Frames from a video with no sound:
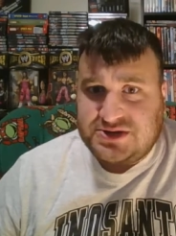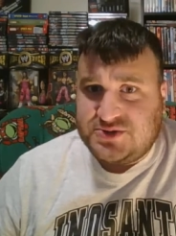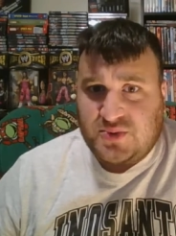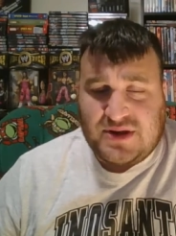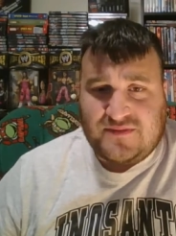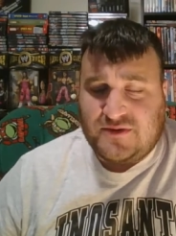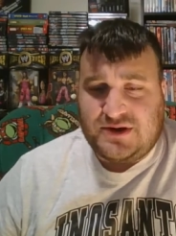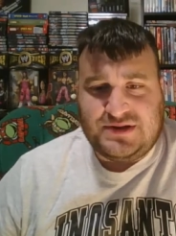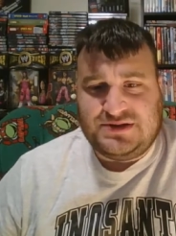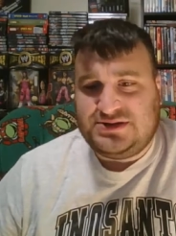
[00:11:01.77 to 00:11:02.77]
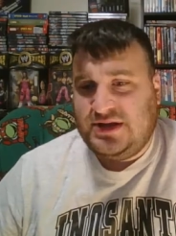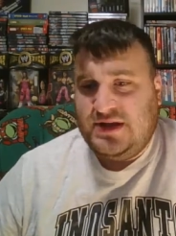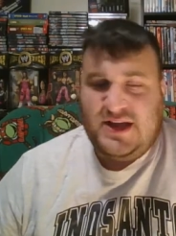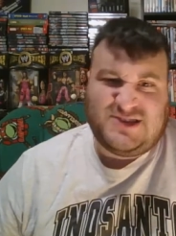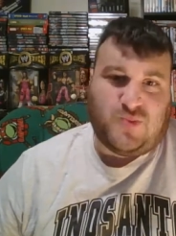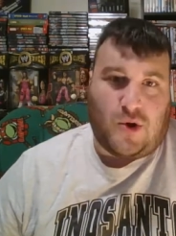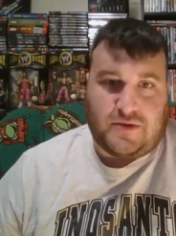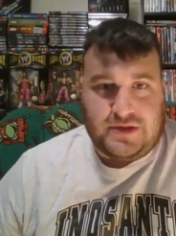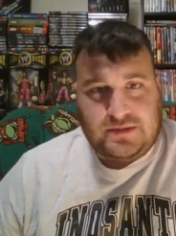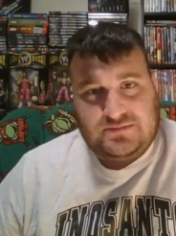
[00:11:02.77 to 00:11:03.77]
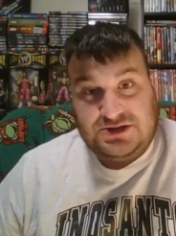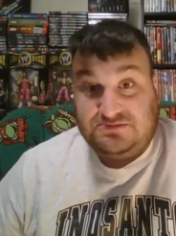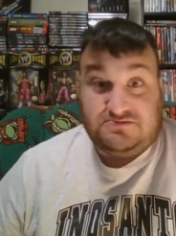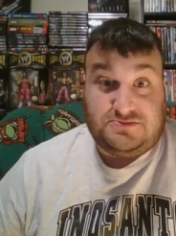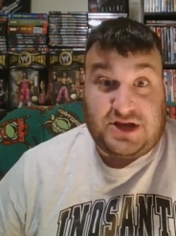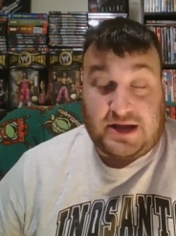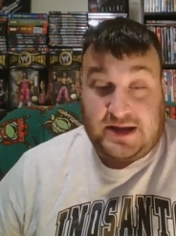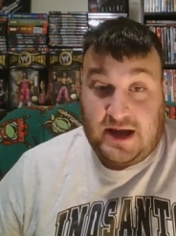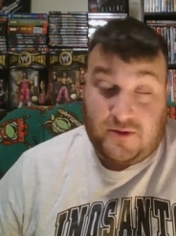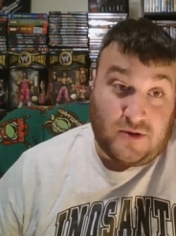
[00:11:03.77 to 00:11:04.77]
whatever it is, it's worth it to check it out.